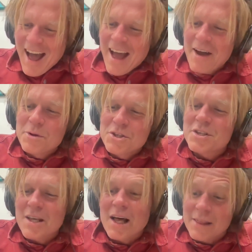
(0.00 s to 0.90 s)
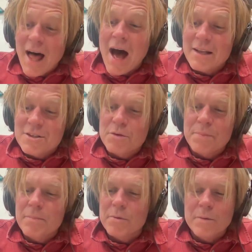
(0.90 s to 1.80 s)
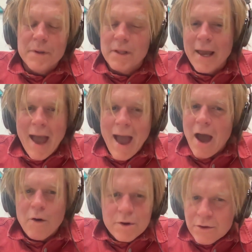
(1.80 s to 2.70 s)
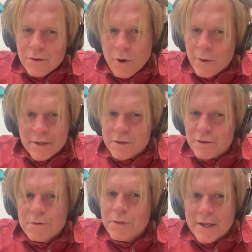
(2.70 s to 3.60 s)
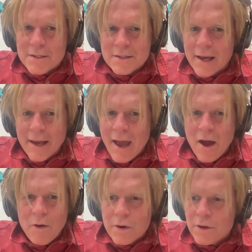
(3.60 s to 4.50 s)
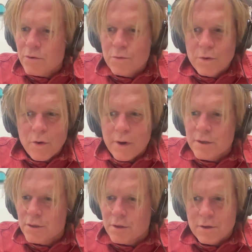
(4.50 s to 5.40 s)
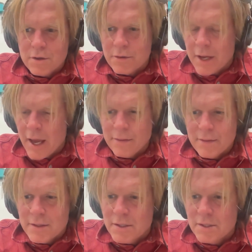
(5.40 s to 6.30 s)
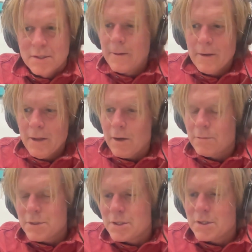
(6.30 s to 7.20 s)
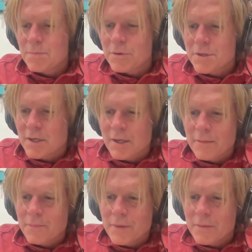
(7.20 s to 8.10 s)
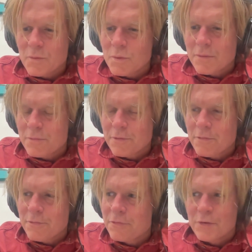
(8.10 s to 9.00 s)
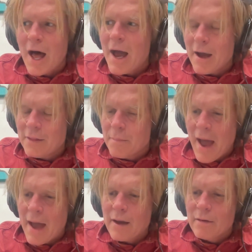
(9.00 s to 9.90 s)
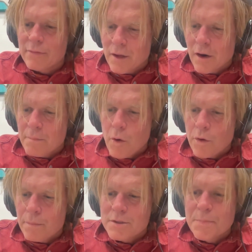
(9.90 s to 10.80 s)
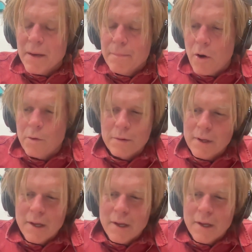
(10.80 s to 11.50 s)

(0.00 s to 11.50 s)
It was just a lot. So people would be like, how are you going to do this? Like, how are you going to create this? She's supposed to fly on the back of, motor speedboat,